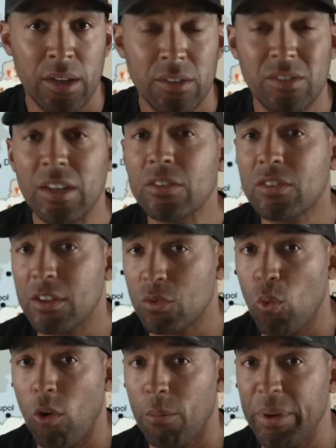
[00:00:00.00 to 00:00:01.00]
since
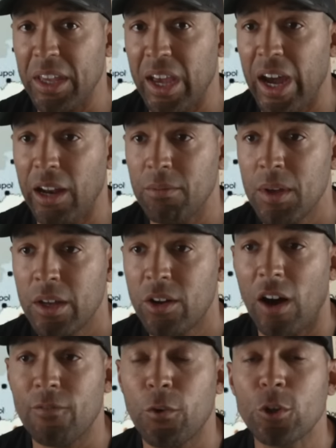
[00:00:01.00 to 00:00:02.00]
this war began,
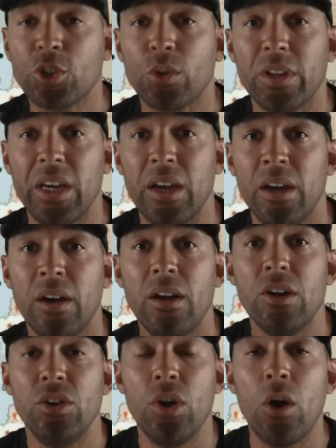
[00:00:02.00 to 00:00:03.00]
got virtually
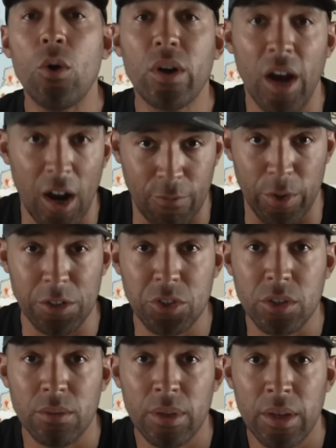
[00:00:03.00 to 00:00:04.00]
no
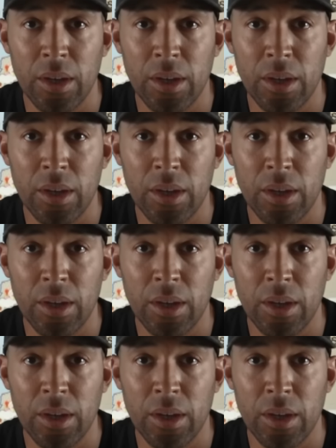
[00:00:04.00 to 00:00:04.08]
coverage.